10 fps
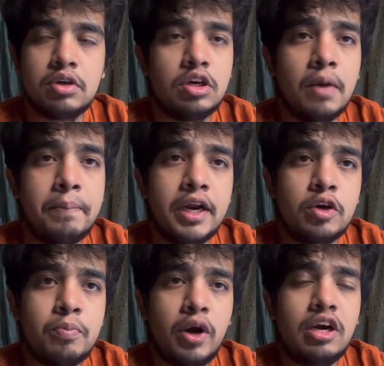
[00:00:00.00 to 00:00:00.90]
A player
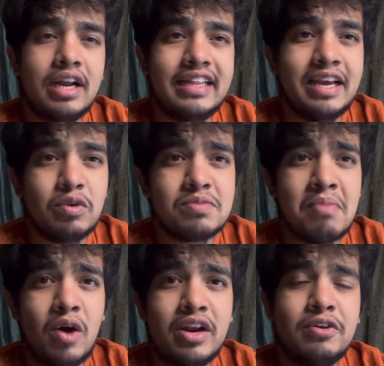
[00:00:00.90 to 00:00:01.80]
to point out, I think, was
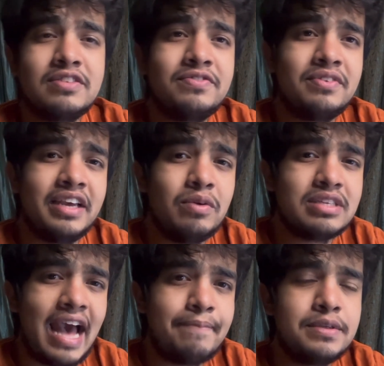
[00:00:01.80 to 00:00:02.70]
Mount. He
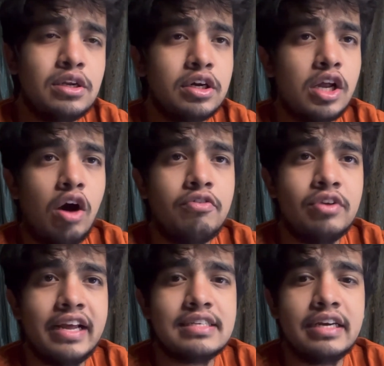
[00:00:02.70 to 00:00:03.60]
was absolutely
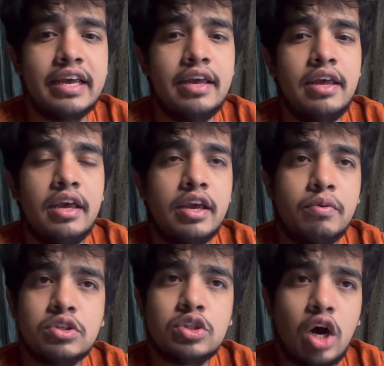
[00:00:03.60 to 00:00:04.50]
awful yesterday. He
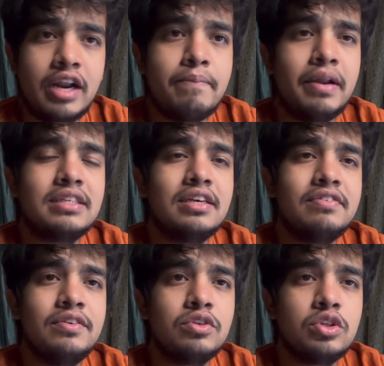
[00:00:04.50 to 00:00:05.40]
was not
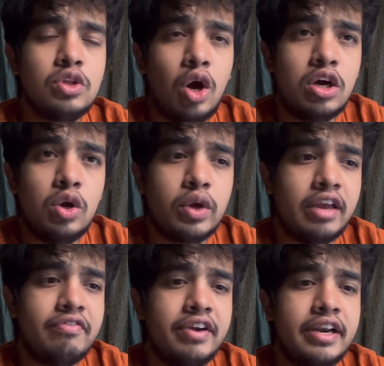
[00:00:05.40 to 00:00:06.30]
impressive. He was not
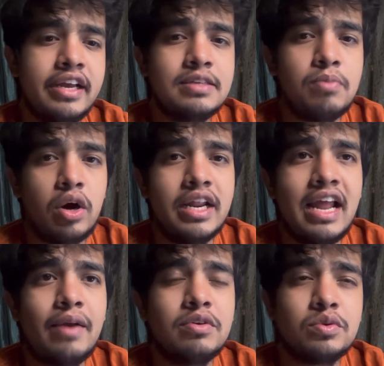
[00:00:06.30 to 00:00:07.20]
looking fit. His body
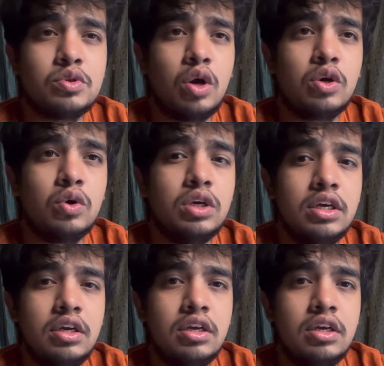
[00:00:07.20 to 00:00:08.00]
language was not good.